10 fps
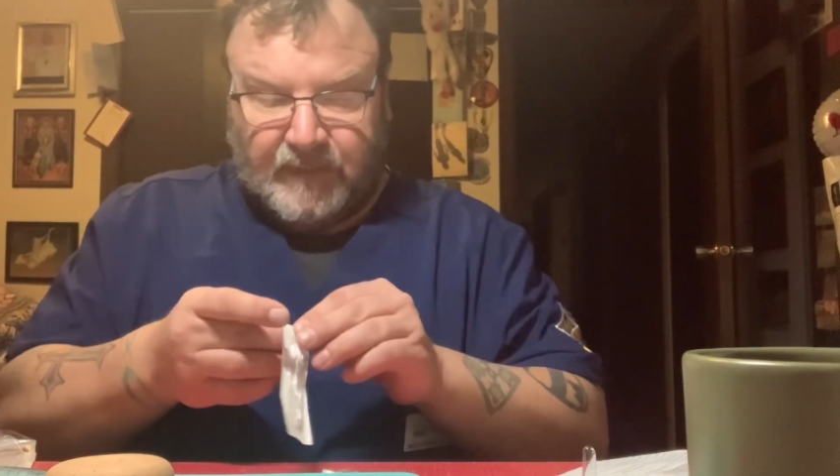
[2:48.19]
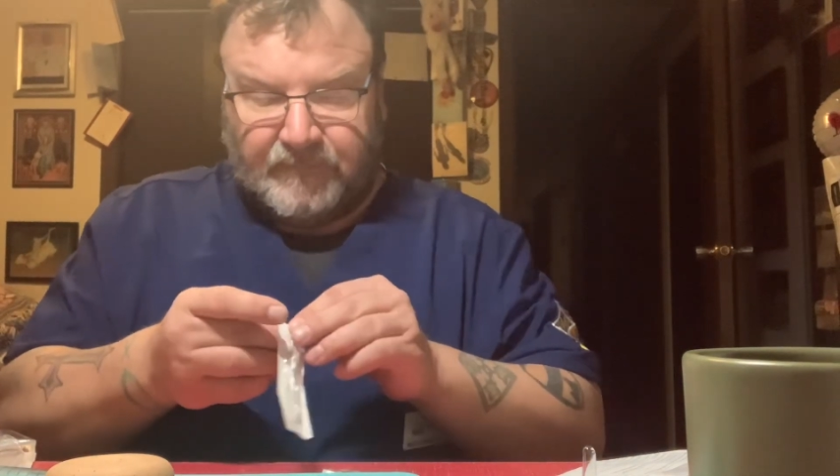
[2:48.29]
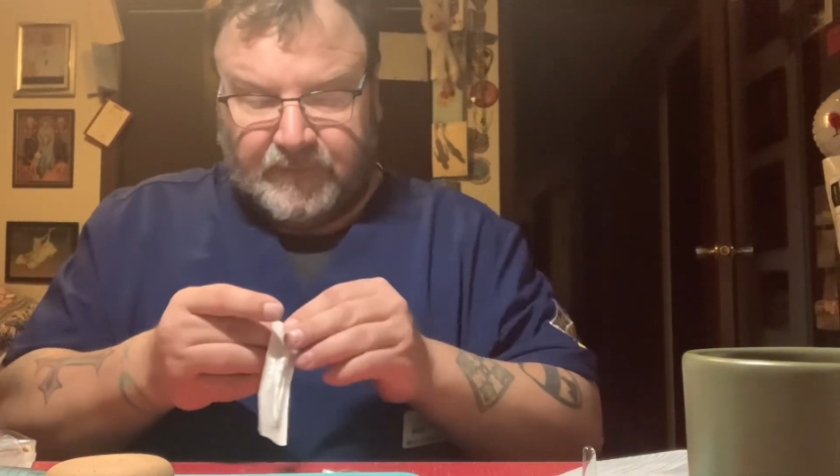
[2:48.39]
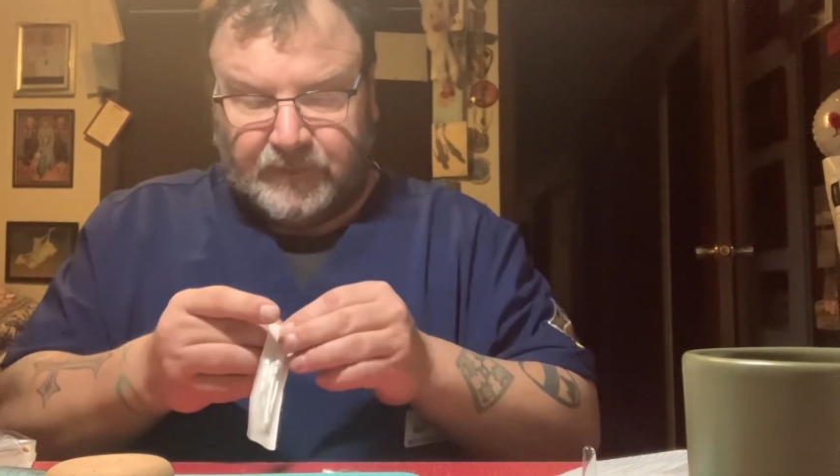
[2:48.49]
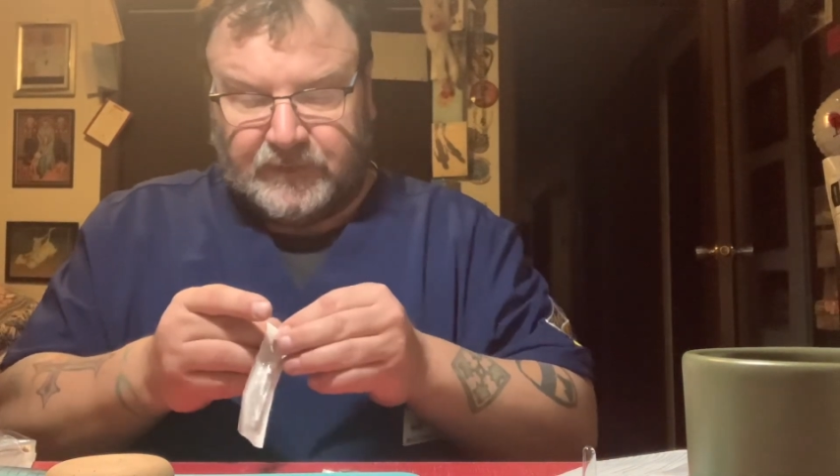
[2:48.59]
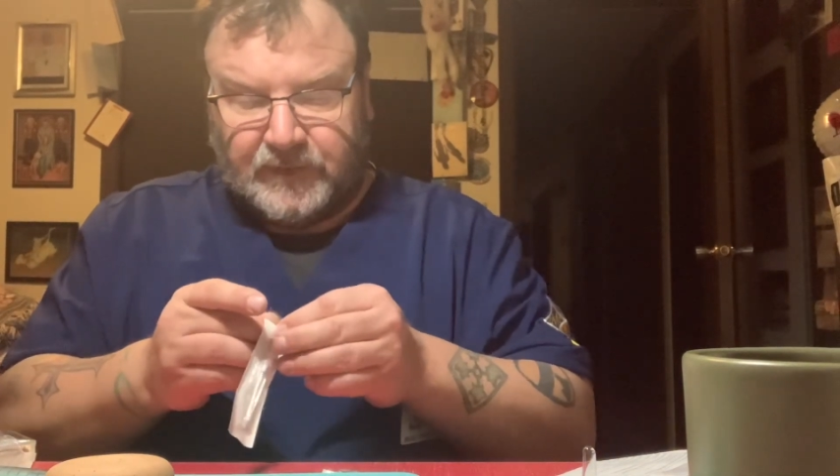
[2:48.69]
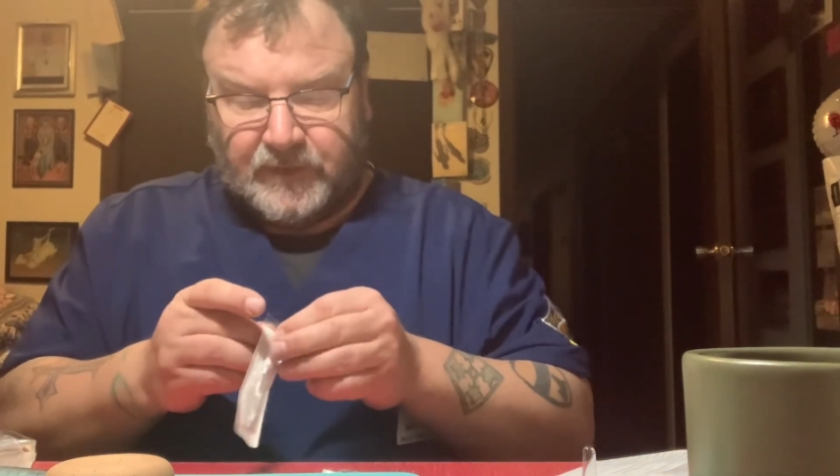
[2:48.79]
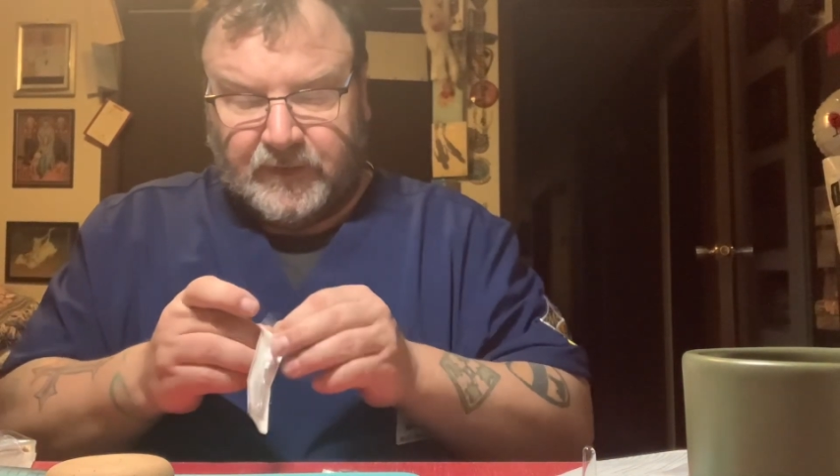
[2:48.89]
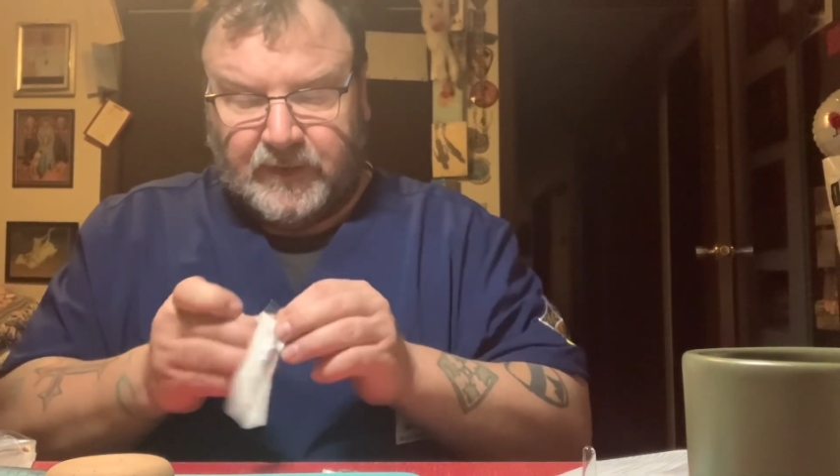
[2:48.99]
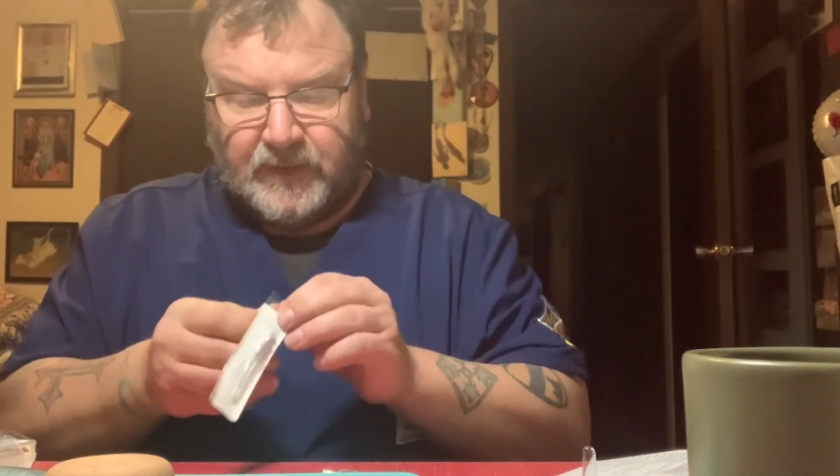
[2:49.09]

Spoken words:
filter